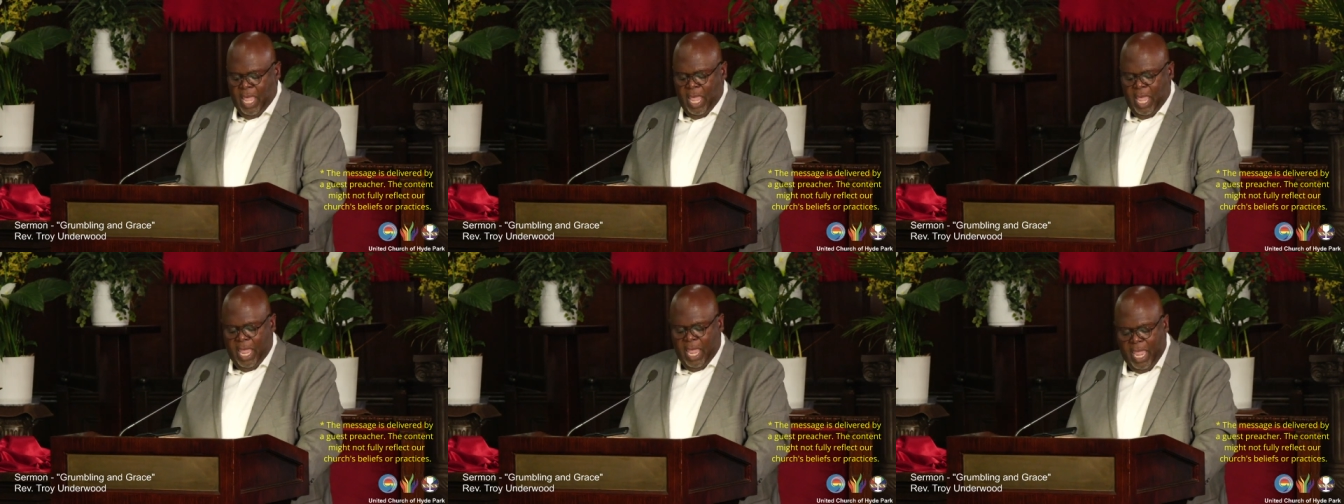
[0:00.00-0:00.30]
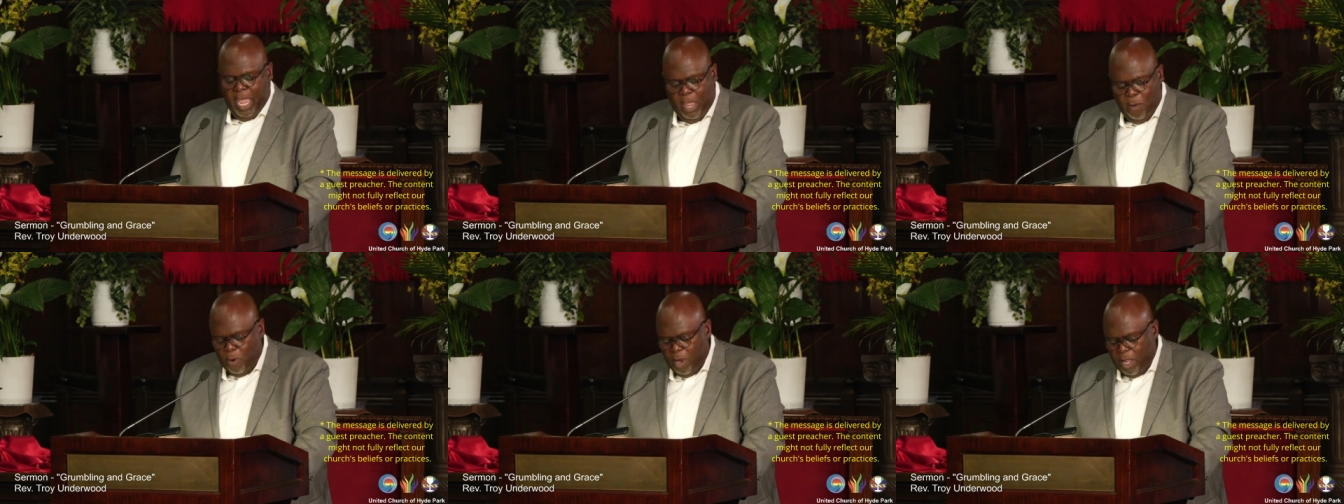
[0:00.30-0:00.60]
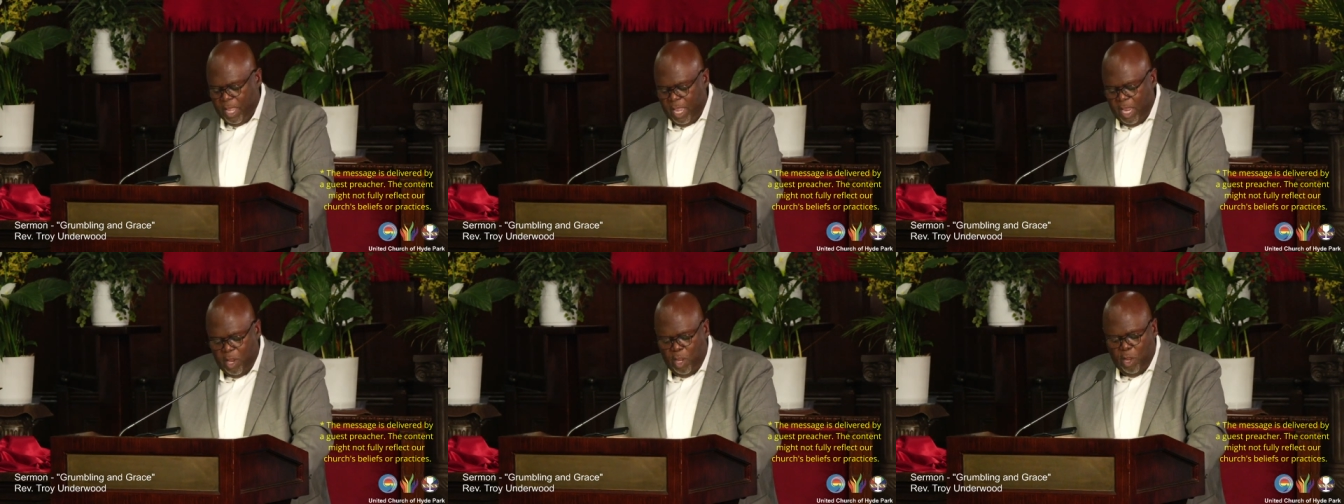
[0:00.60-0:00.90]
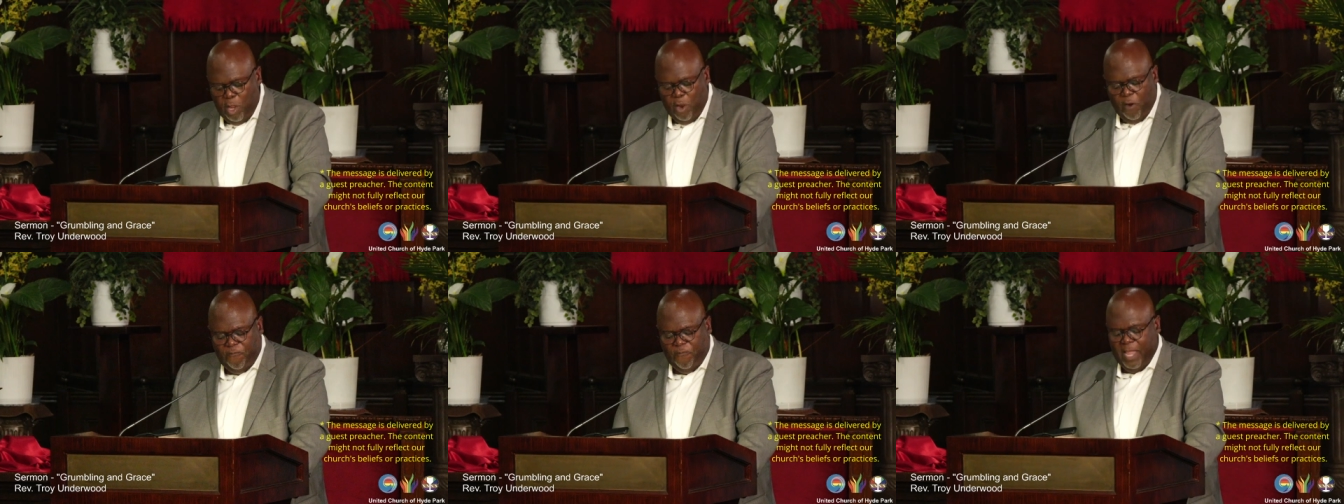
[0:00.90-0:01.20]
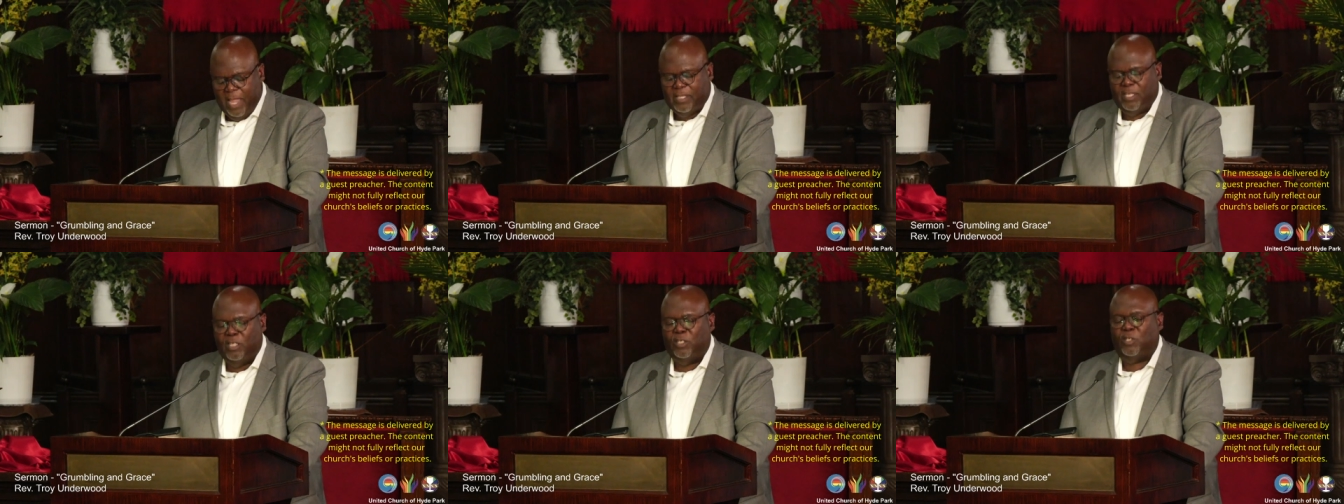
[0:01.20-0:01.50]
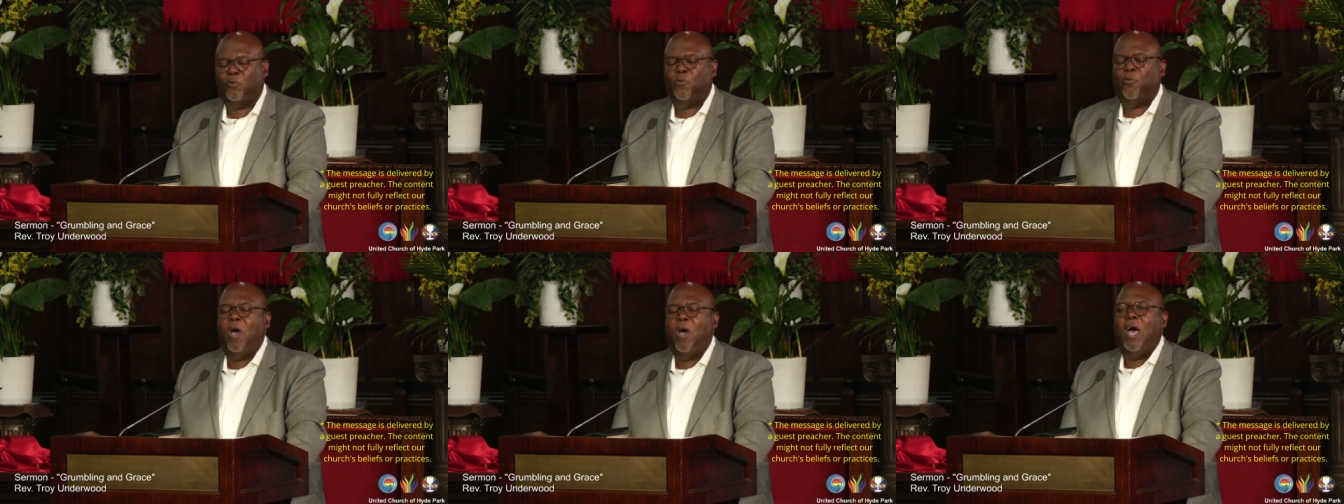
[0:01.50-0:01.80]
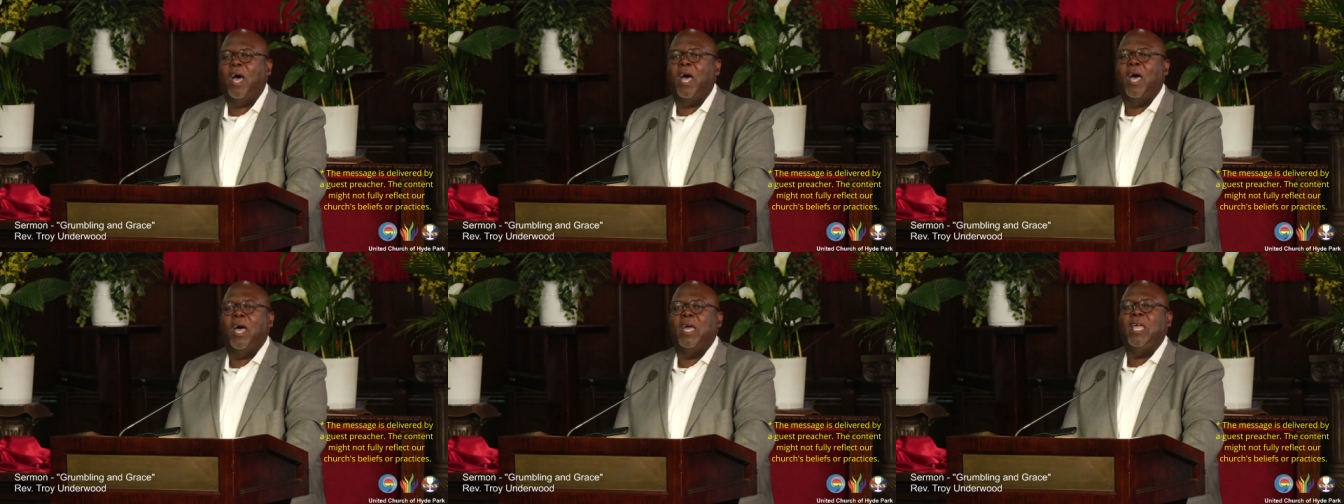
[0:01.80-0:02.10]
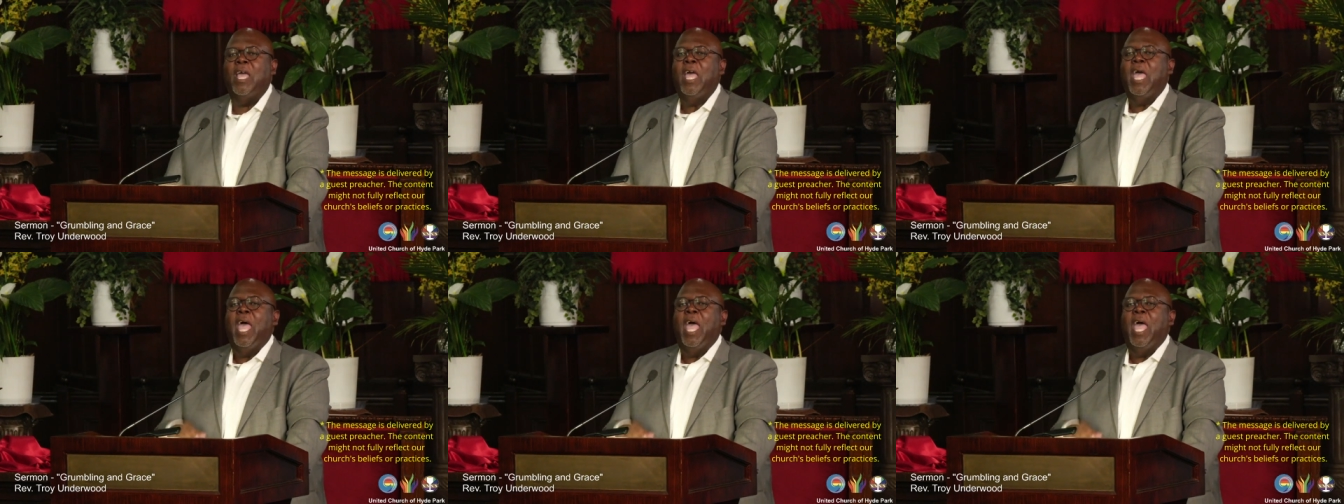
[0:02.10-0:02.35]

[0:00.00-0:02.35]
He will hear your faintest cry,